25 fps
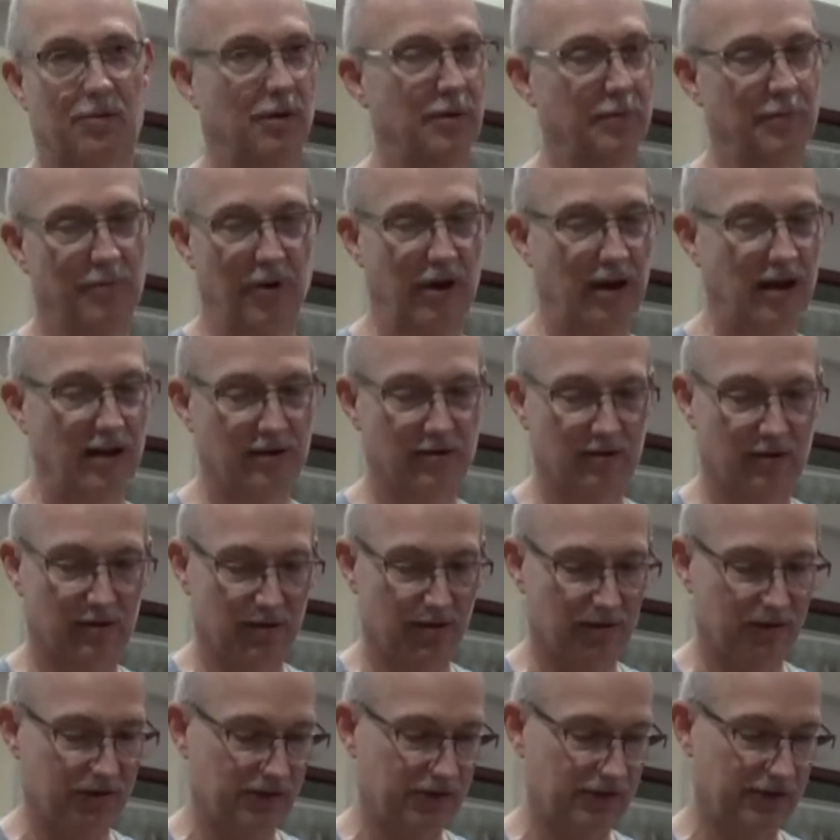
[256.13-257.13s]
what brand you
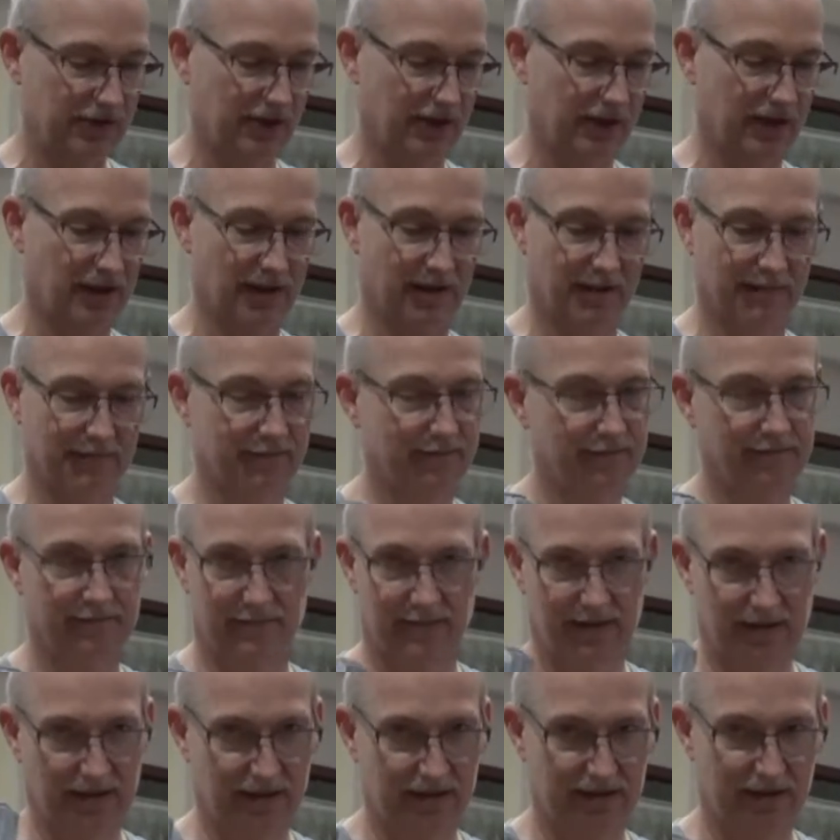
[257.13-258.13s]
use.
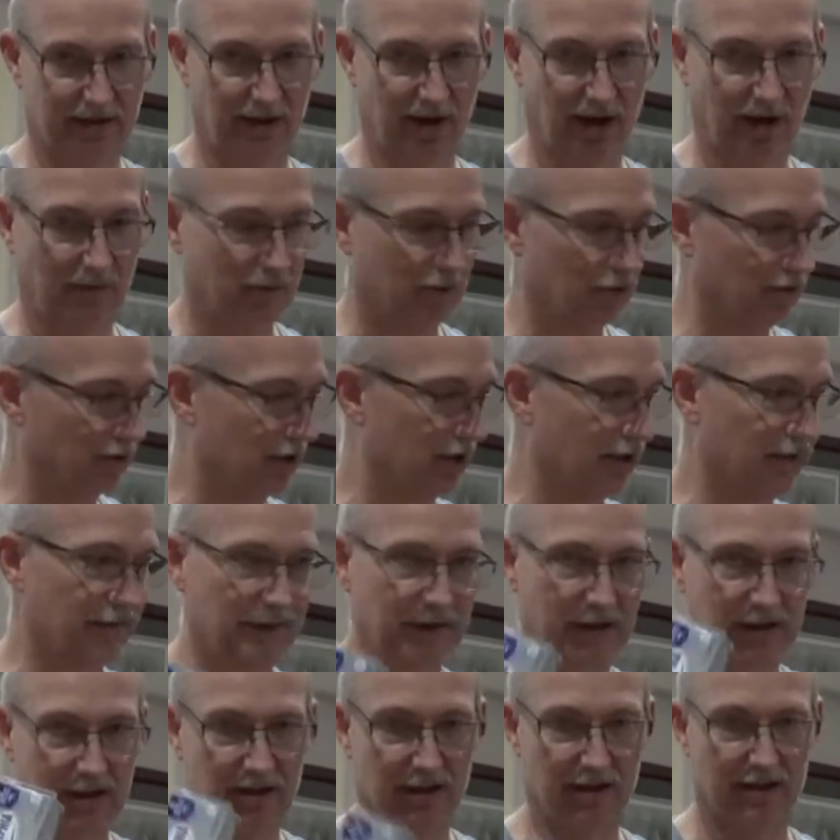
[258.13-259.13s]
These are real
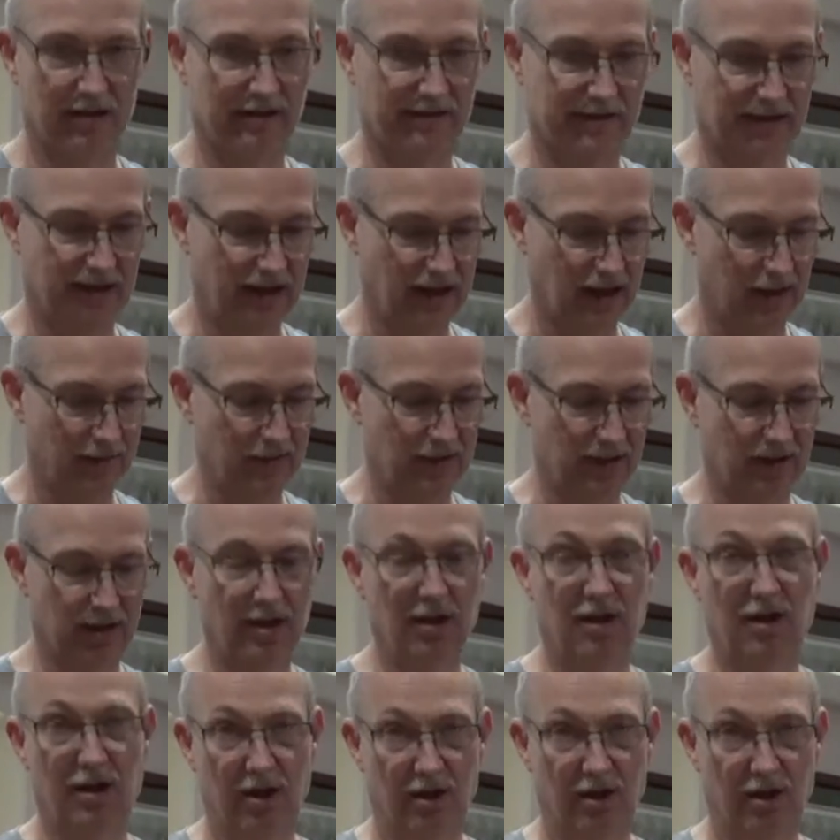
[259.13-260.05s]
convenient because they come in a